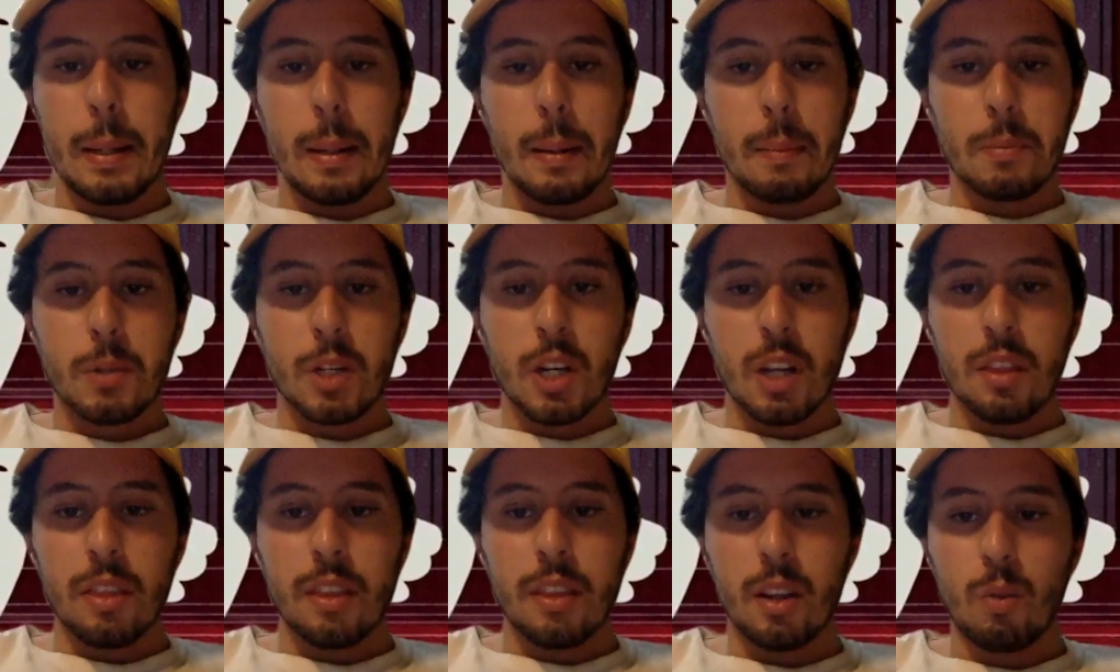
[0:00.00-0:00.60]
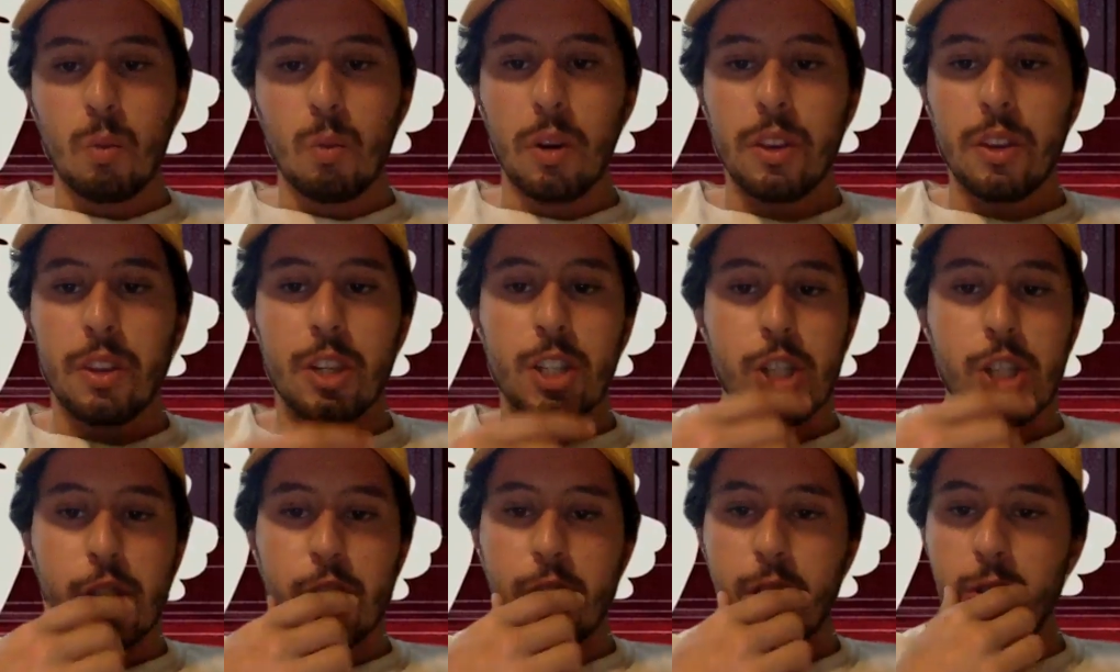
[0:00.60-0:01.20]
trying to think where this
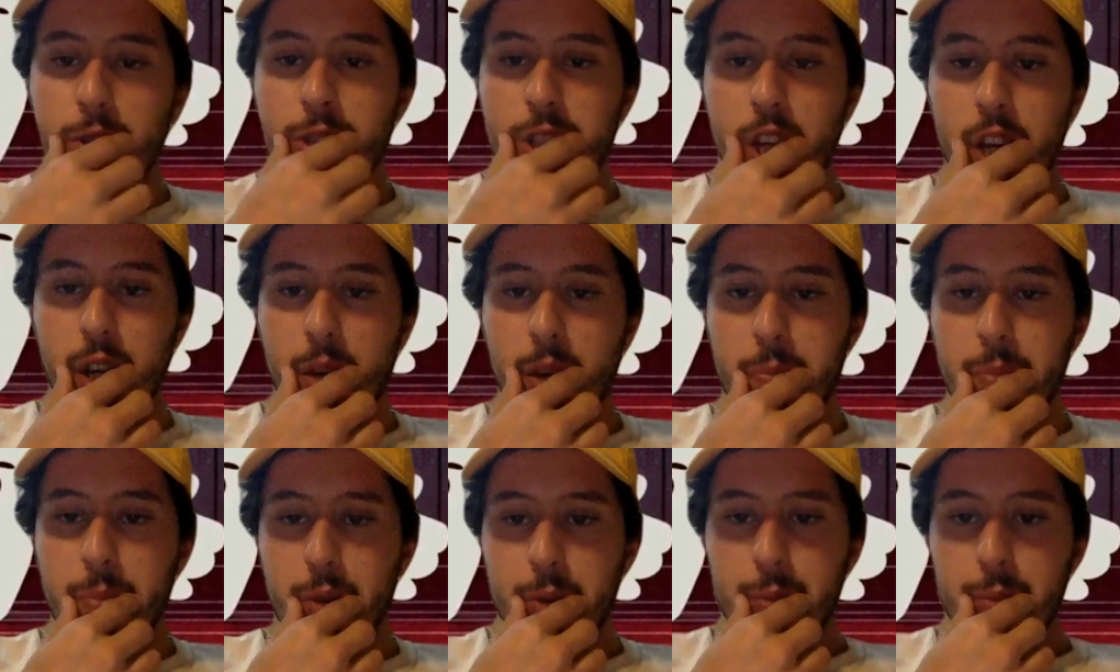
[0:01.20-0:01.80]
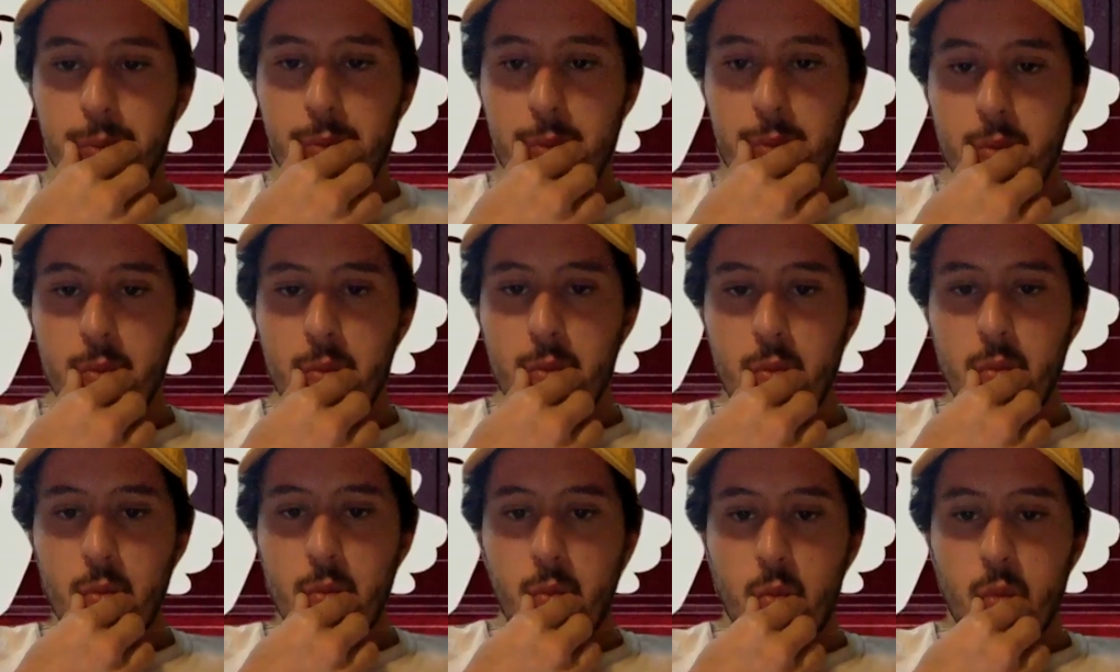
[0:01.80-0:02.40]
shows up,
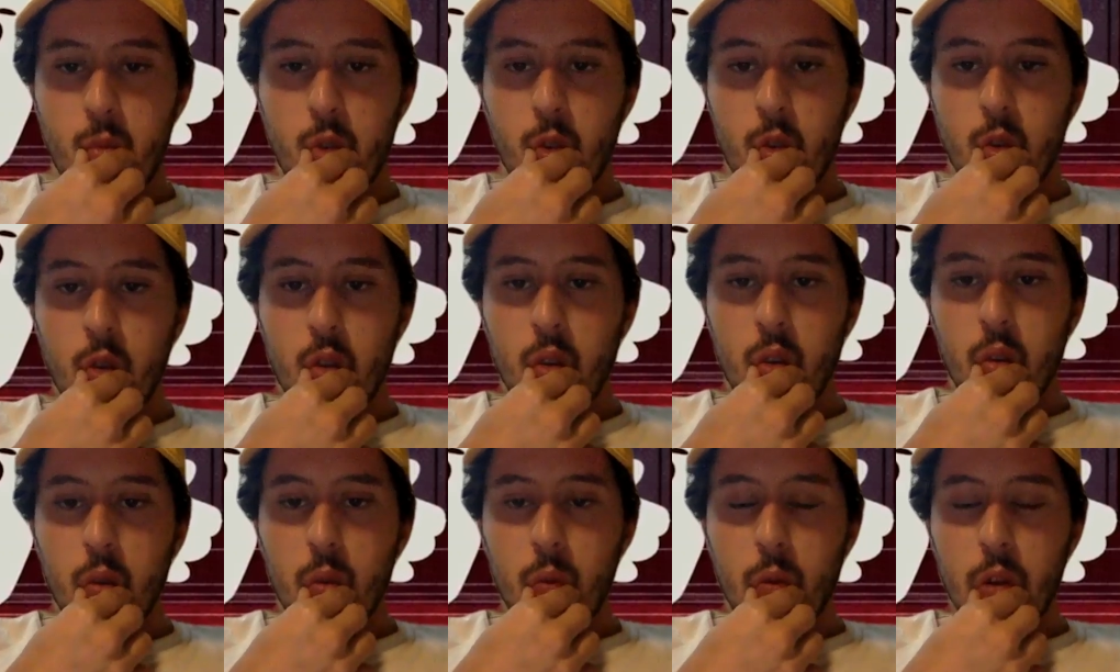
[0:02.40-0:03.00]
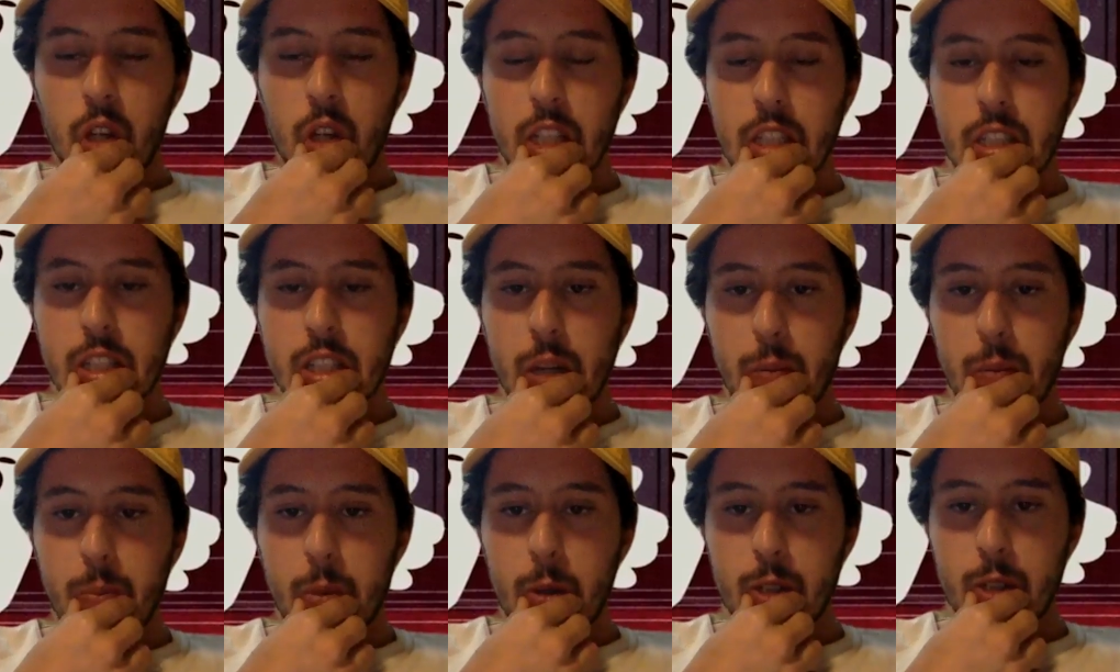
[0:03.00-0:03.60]
what
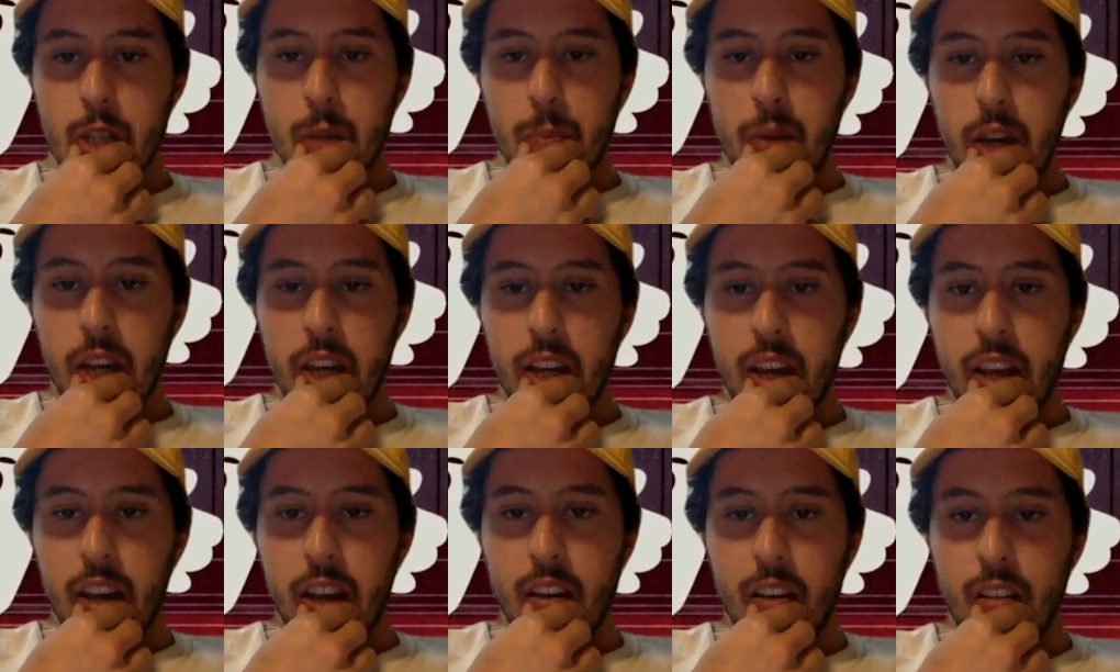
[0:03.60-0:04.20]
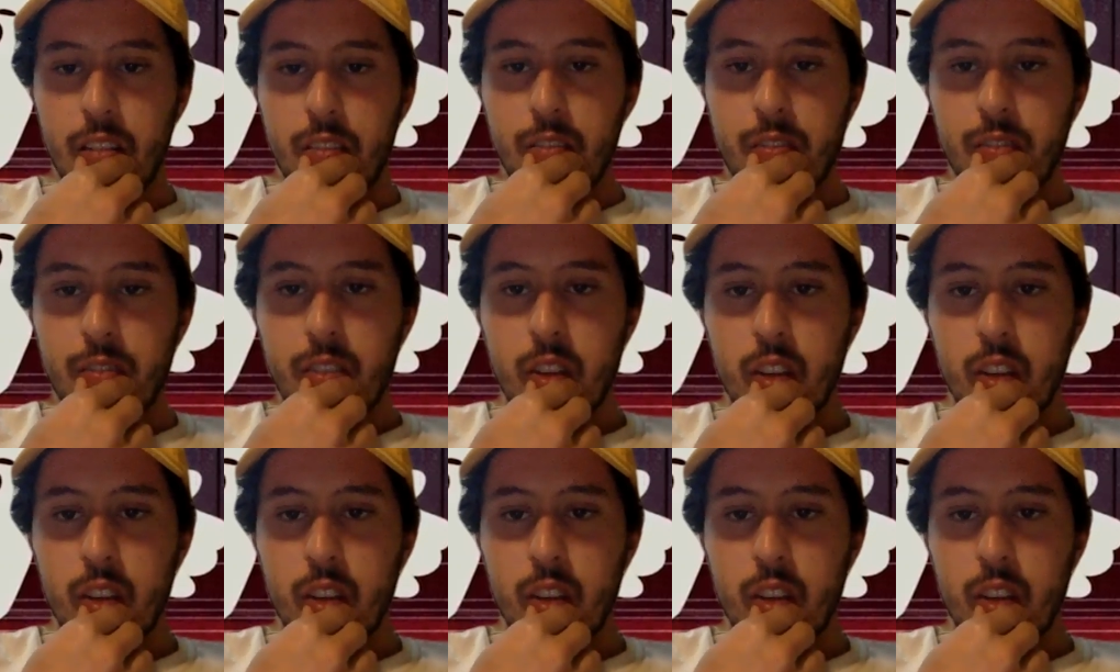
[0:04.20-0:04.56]
examples I might have